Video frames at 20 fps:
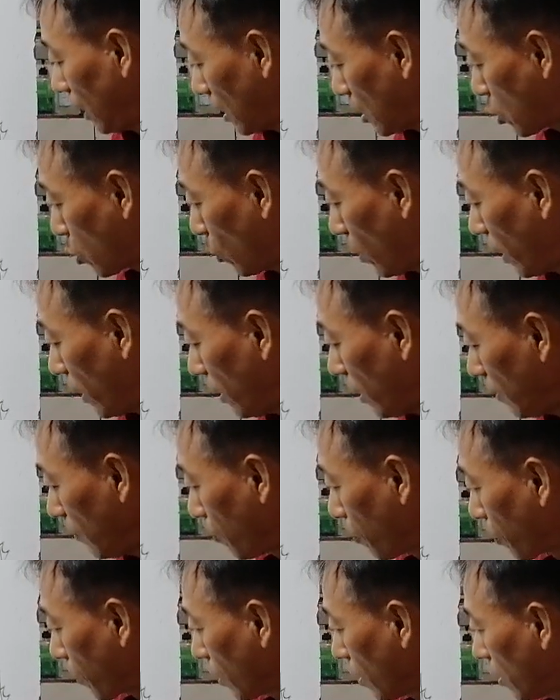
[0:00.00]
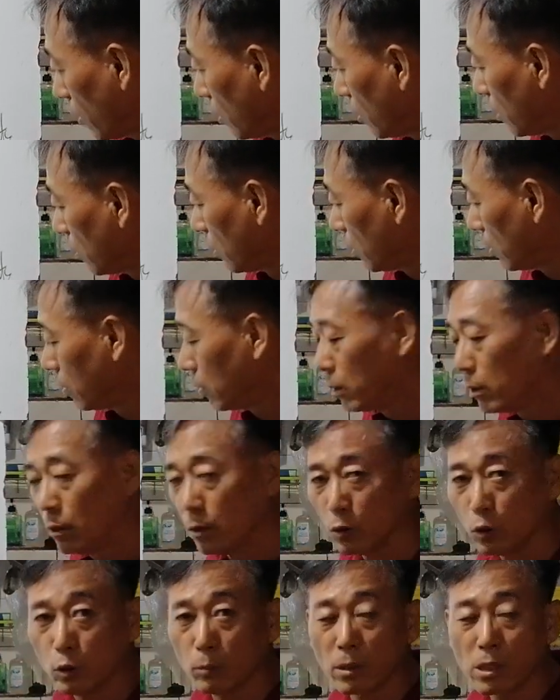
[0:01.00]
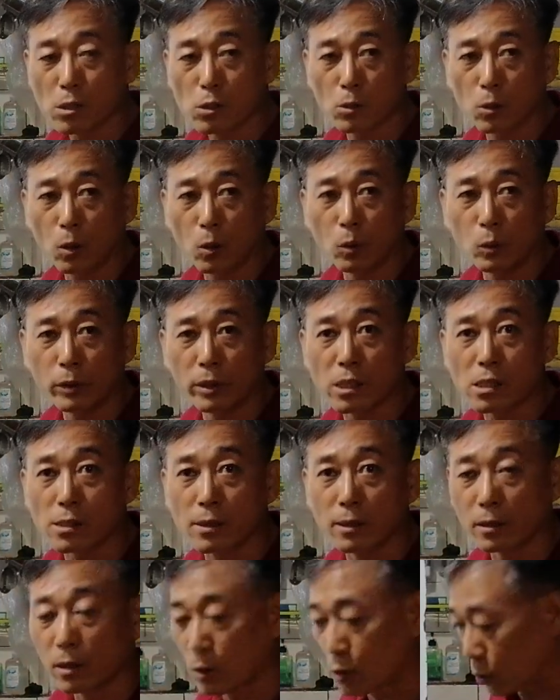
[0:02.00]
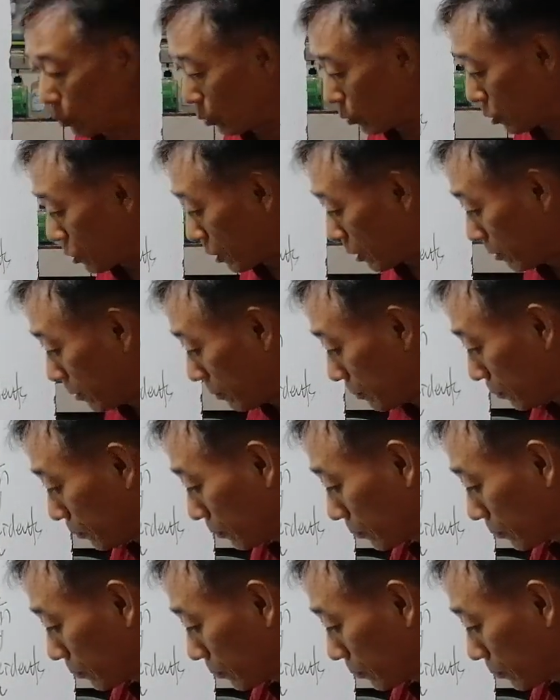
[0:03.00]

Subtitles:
That's why you must know this is the solution.